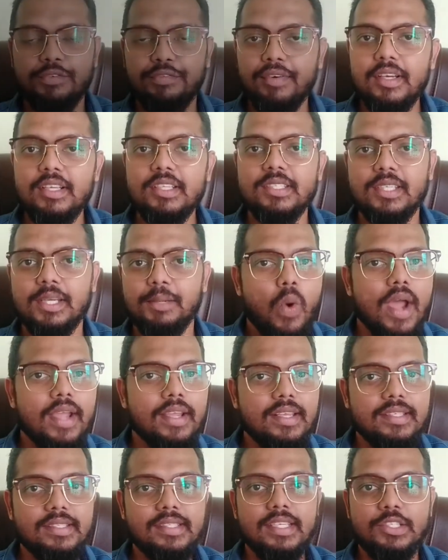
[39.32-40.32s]
first, why
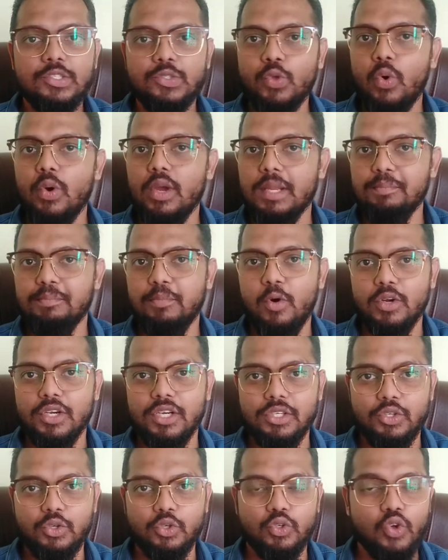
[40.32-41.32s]
is it so
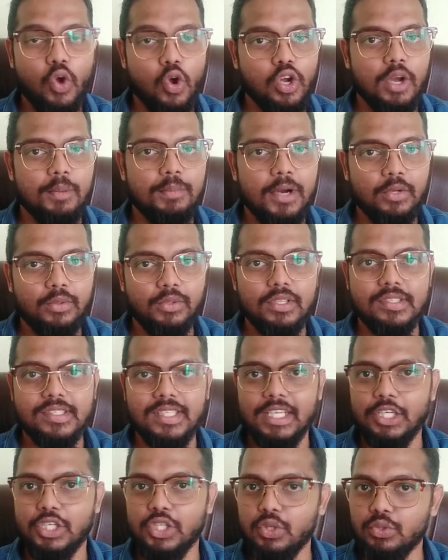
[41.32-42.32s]
important to talk about this
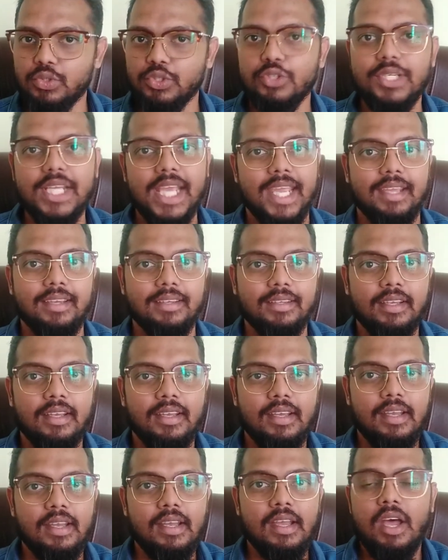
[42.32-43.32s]
issue today?
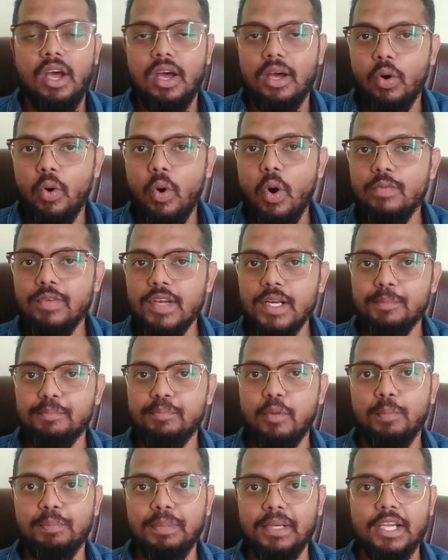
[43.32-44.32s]
Over a
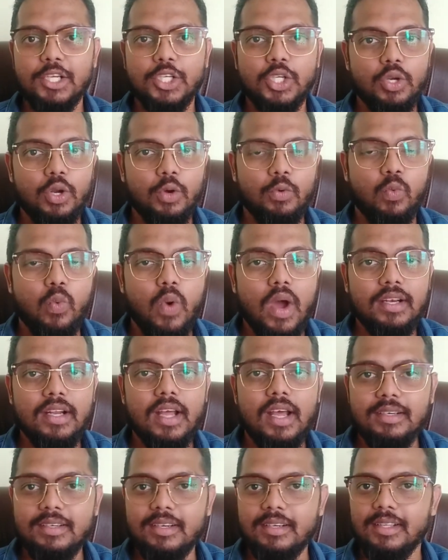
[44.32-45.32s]
population of
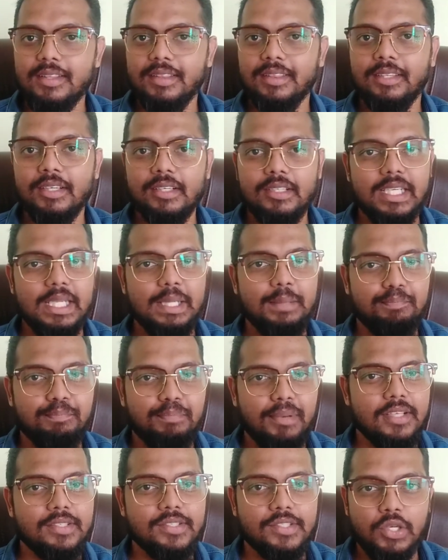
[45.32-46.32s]
130
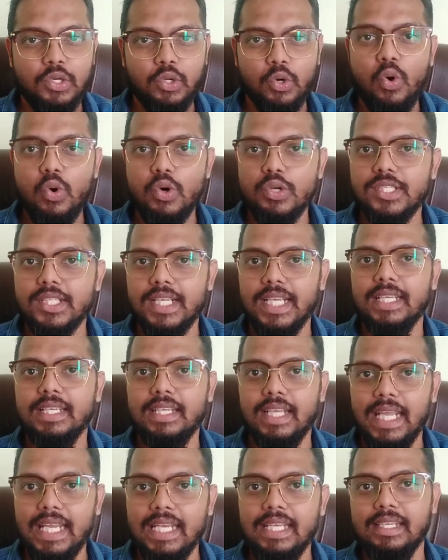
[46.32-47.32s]
plus crores
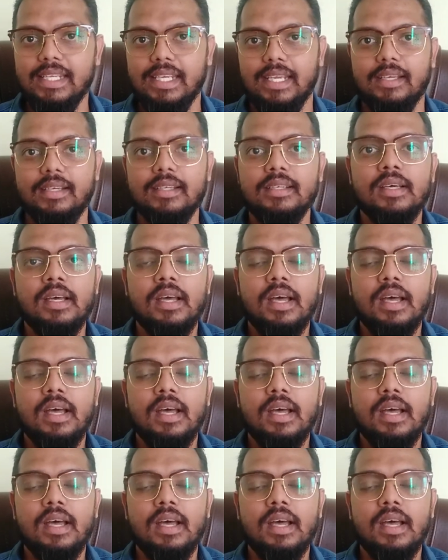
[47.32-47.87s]
in India,